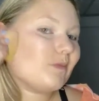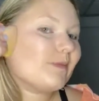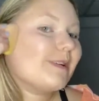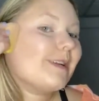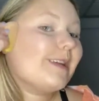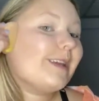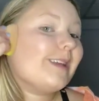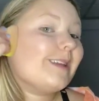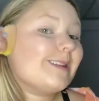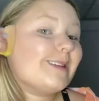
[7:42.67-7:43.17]

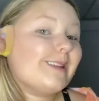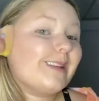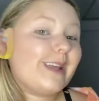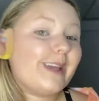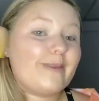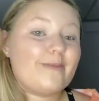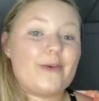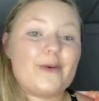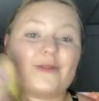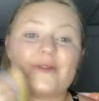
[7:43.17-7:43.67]
it isn't
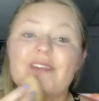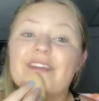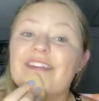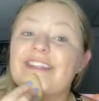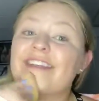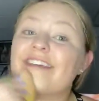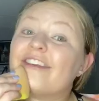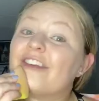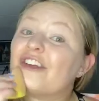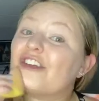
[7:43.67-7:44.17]
like most
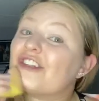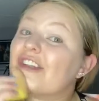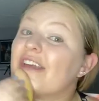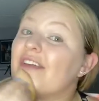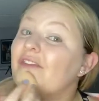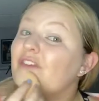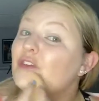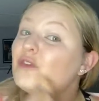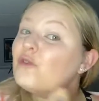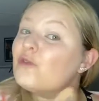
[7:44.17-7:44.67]
concealers
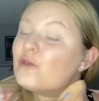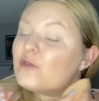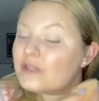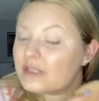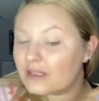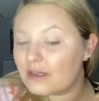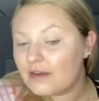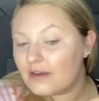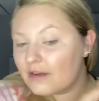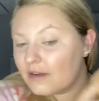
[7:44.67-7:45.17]
I've used,
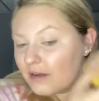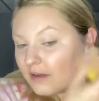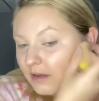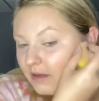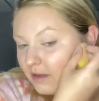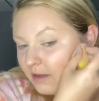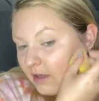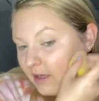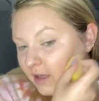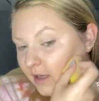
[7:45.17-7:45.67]

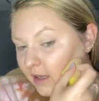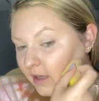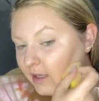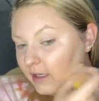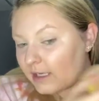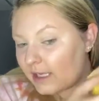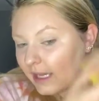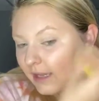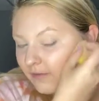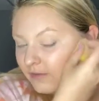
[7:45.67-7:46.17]
and
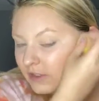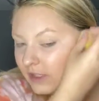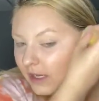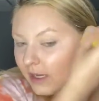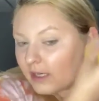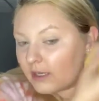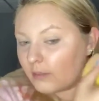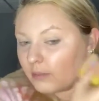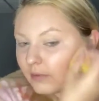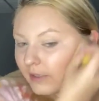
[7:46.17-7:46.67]
have to
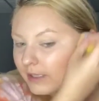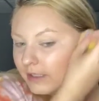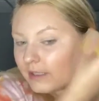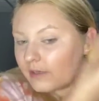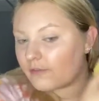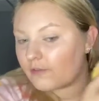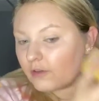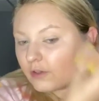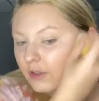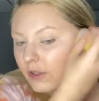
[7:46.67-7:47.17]
kind of blend it
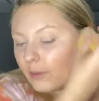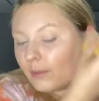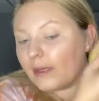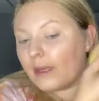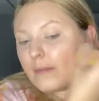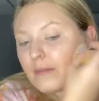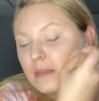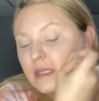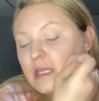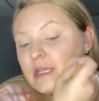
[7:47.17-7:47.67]
for a little bit,
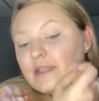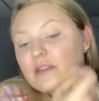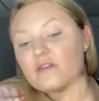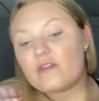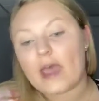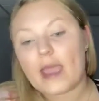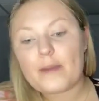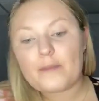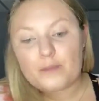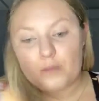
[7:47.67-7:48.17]
but that's
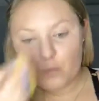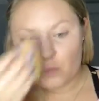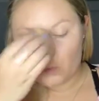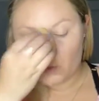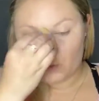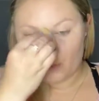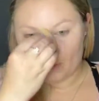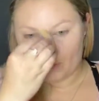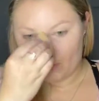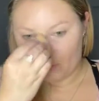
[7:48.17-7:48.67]
fine.
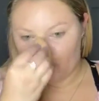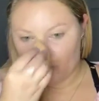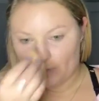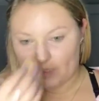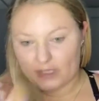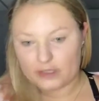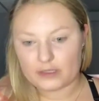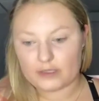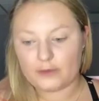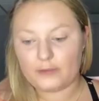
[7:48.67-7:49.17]
We'll
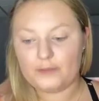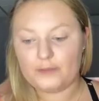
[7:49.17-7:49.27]
make do.